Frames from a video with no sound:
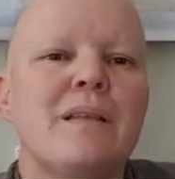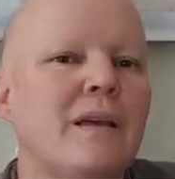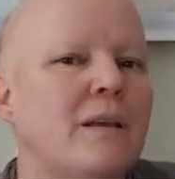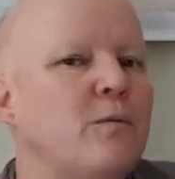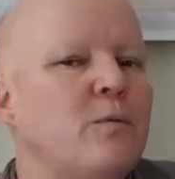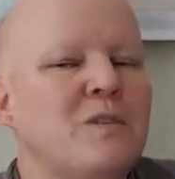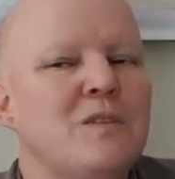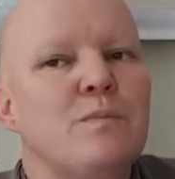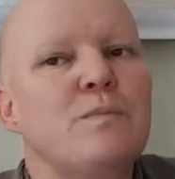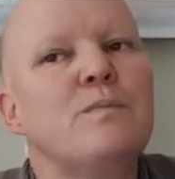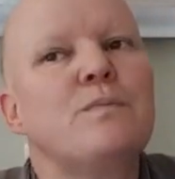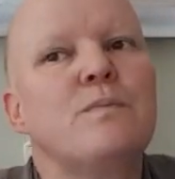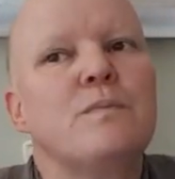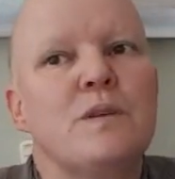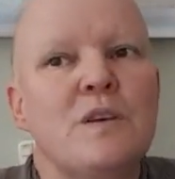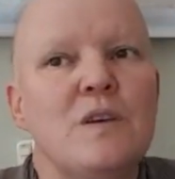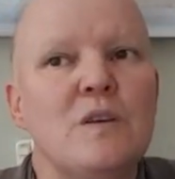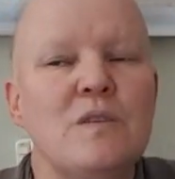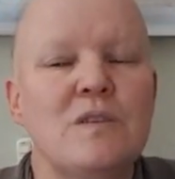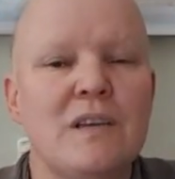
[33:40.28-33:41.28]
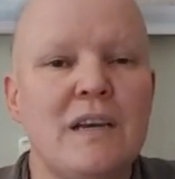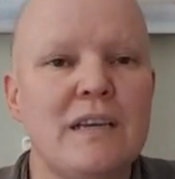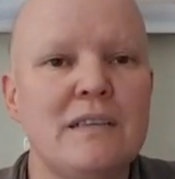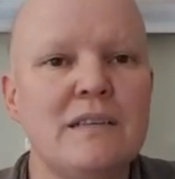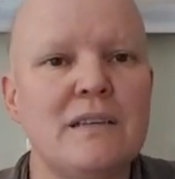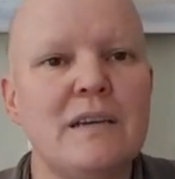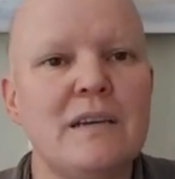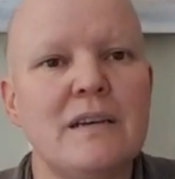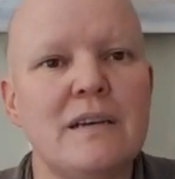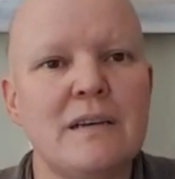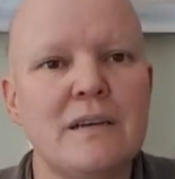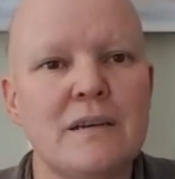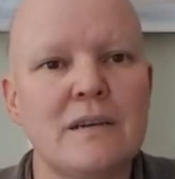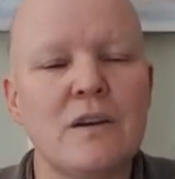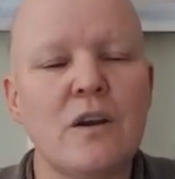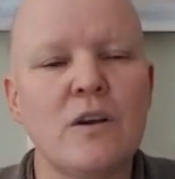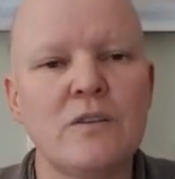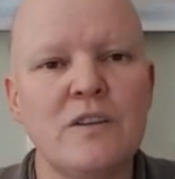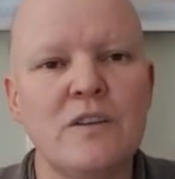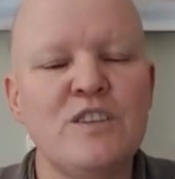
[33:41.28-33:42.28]
it was used as a
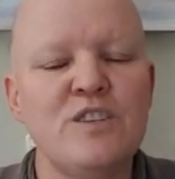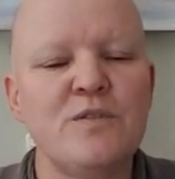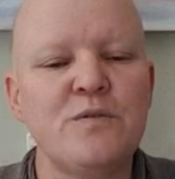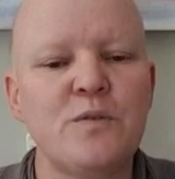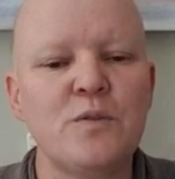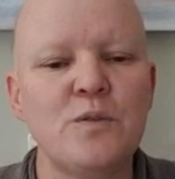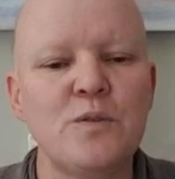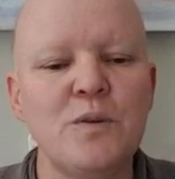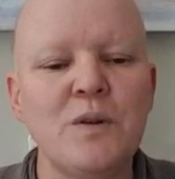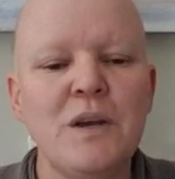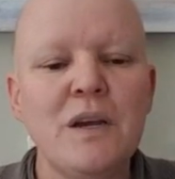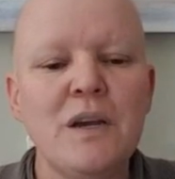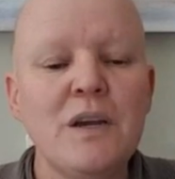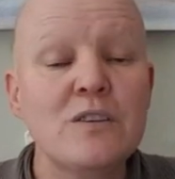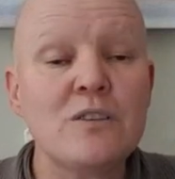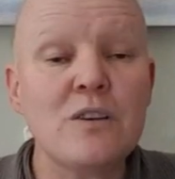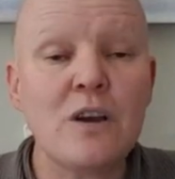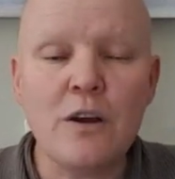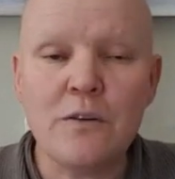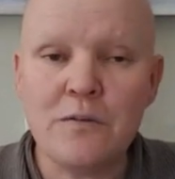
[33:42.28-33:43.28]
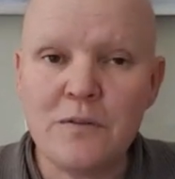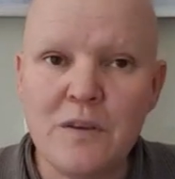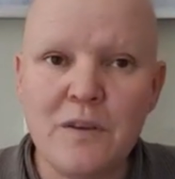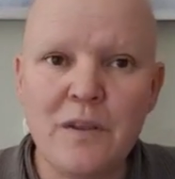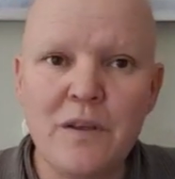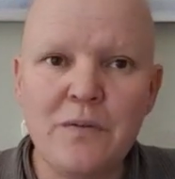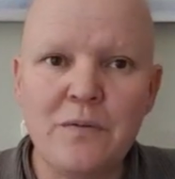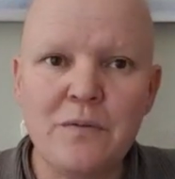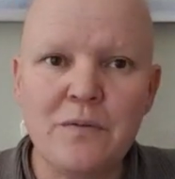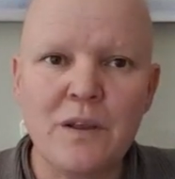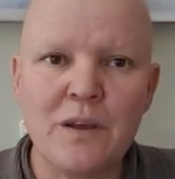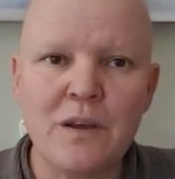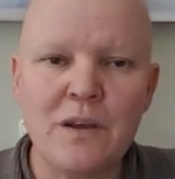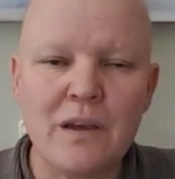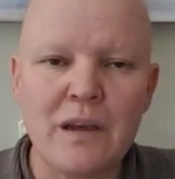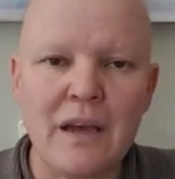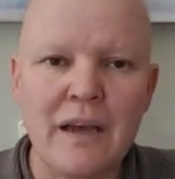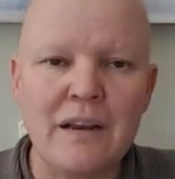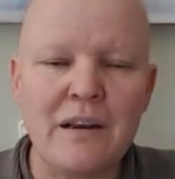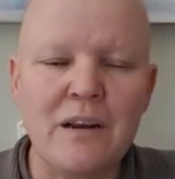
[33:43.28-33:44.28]
cottage for, so after
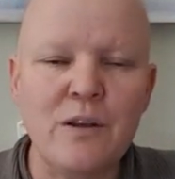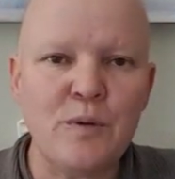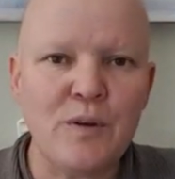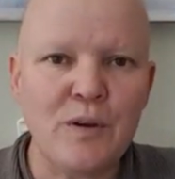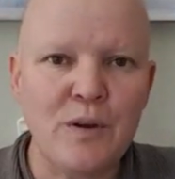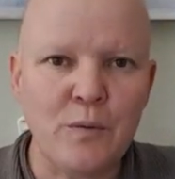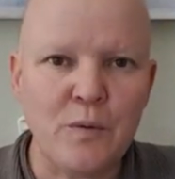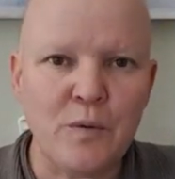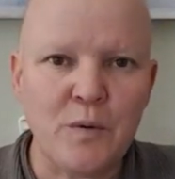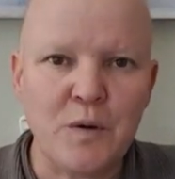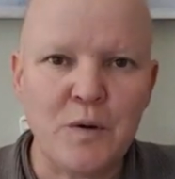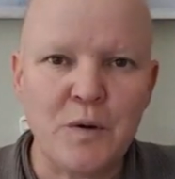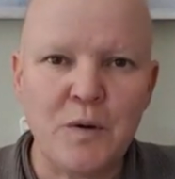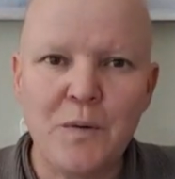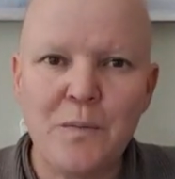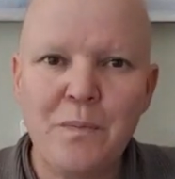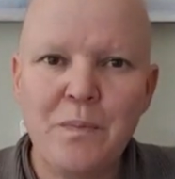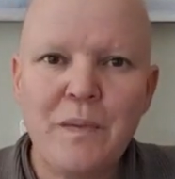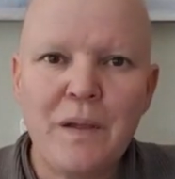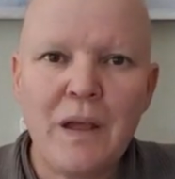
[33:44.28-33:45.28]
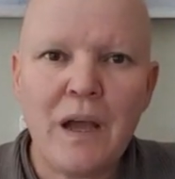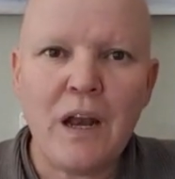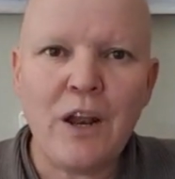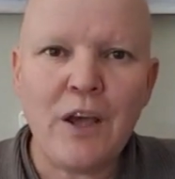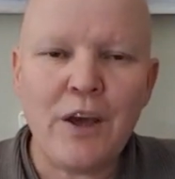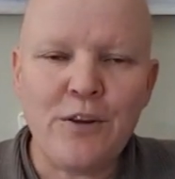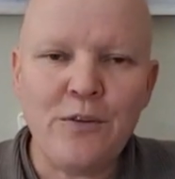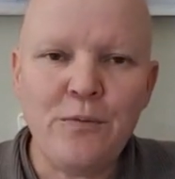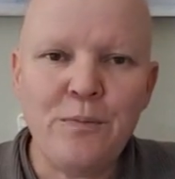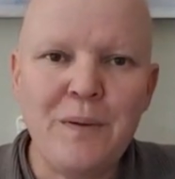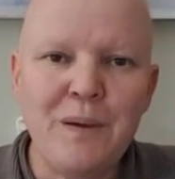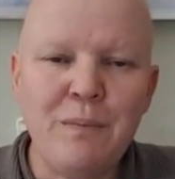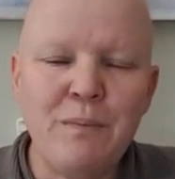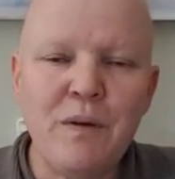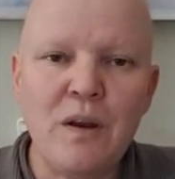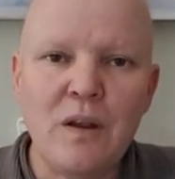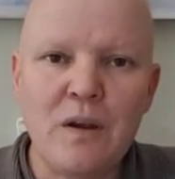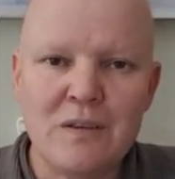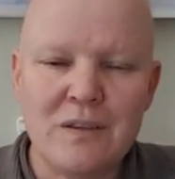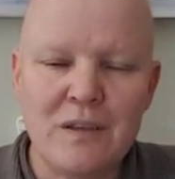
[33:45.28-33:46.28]
the Anglo-Boer War, a lot of
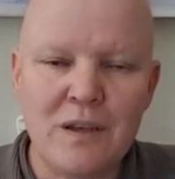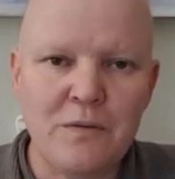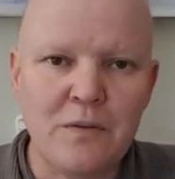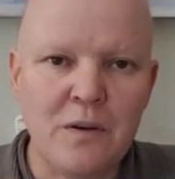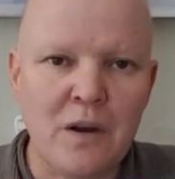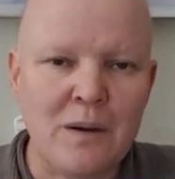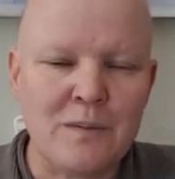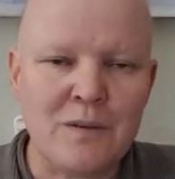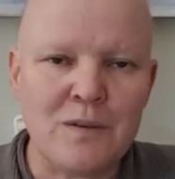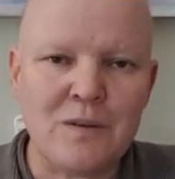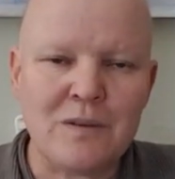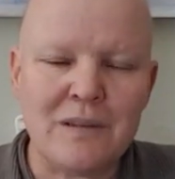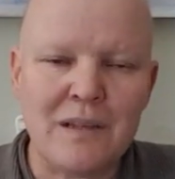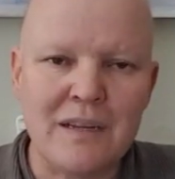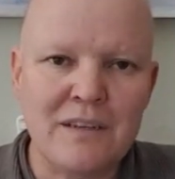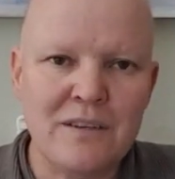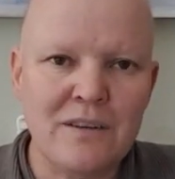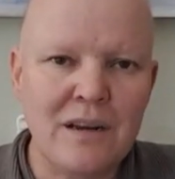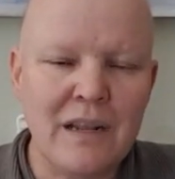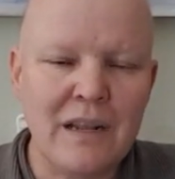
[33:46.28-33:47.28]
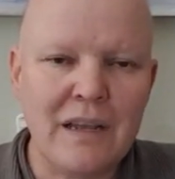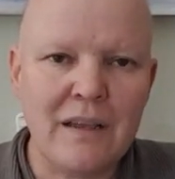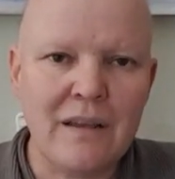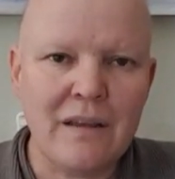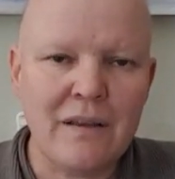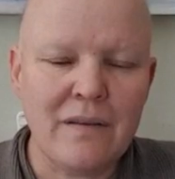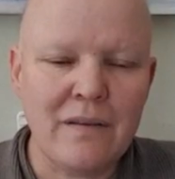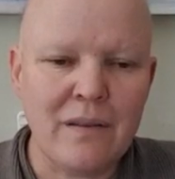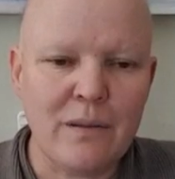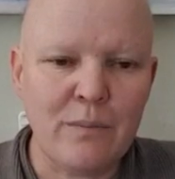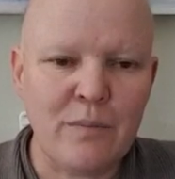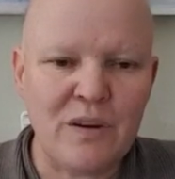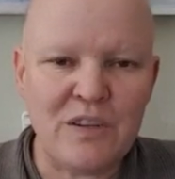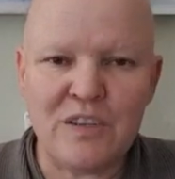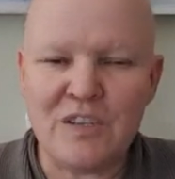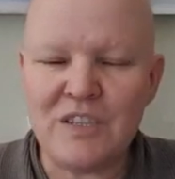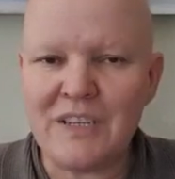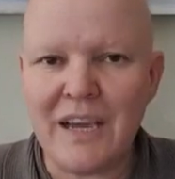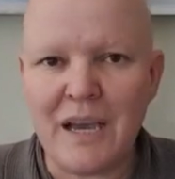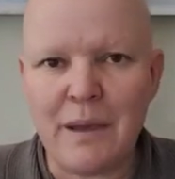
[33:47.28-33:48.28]
people lost their farms, because literally the
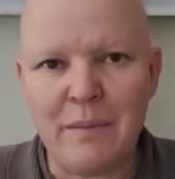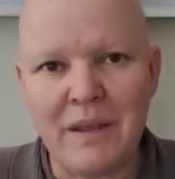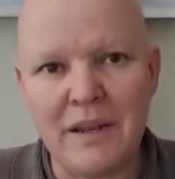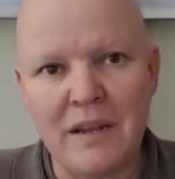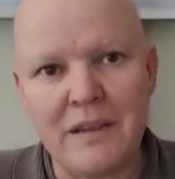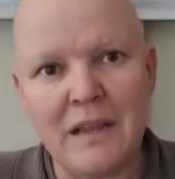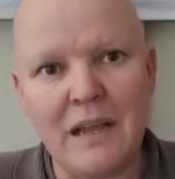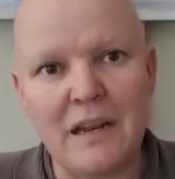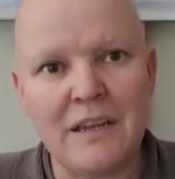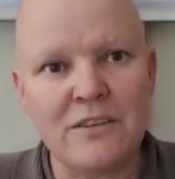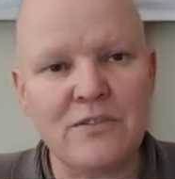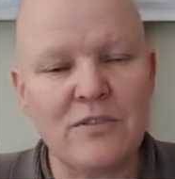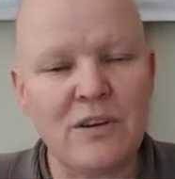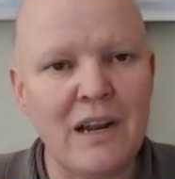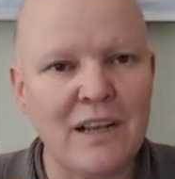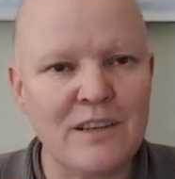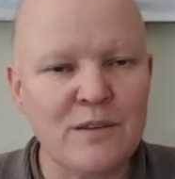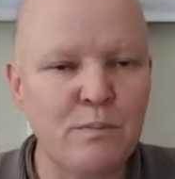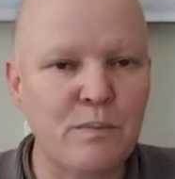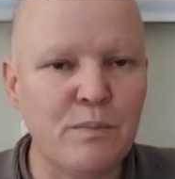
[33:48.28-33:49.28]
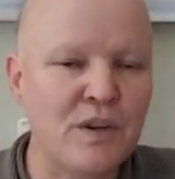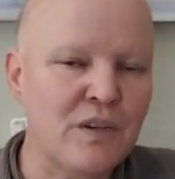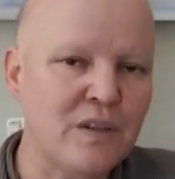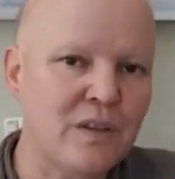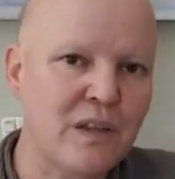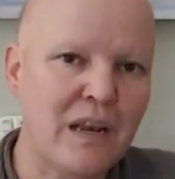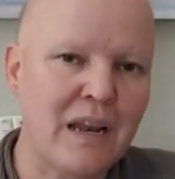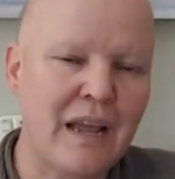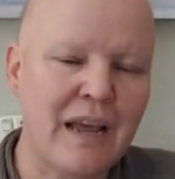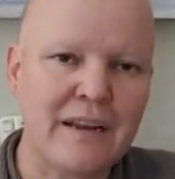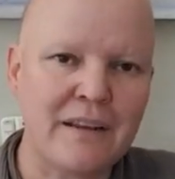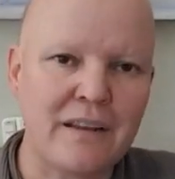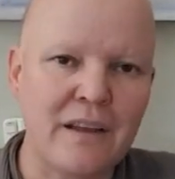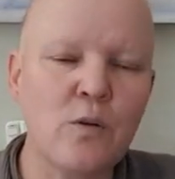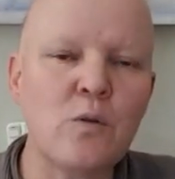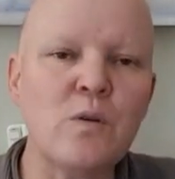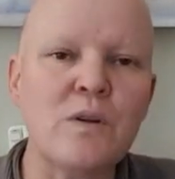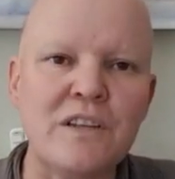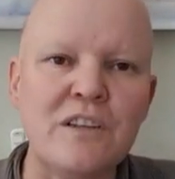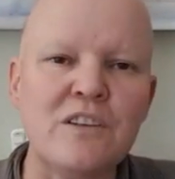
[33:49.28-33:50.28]
British came in and they literally just burned the land. I
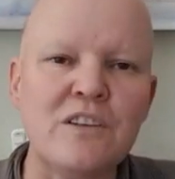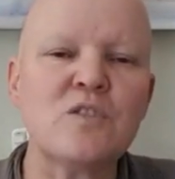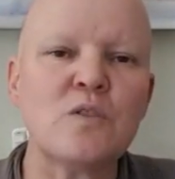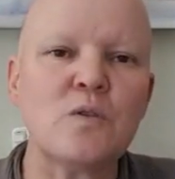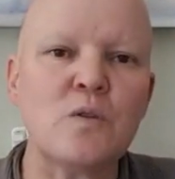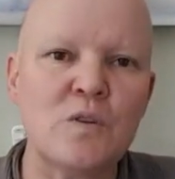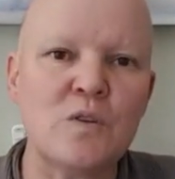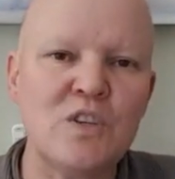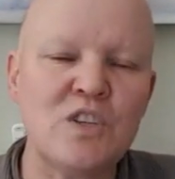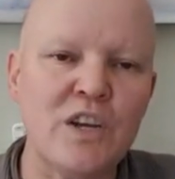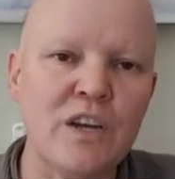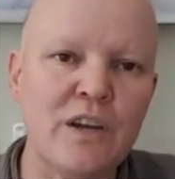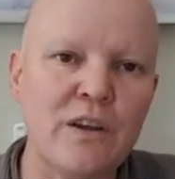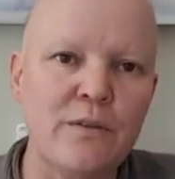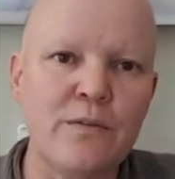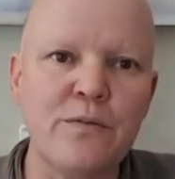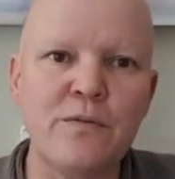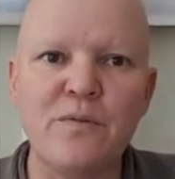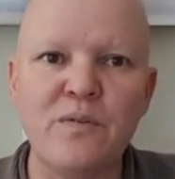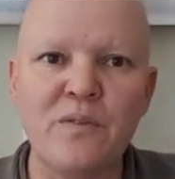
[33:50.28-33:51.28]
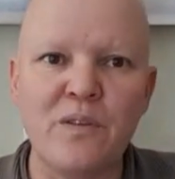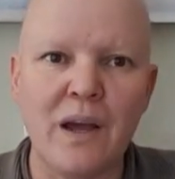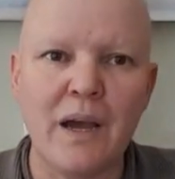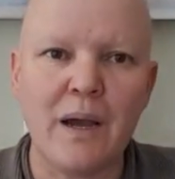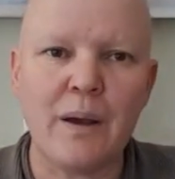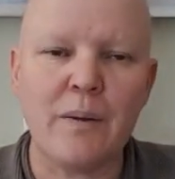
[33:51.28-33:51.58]
call it the scorch earth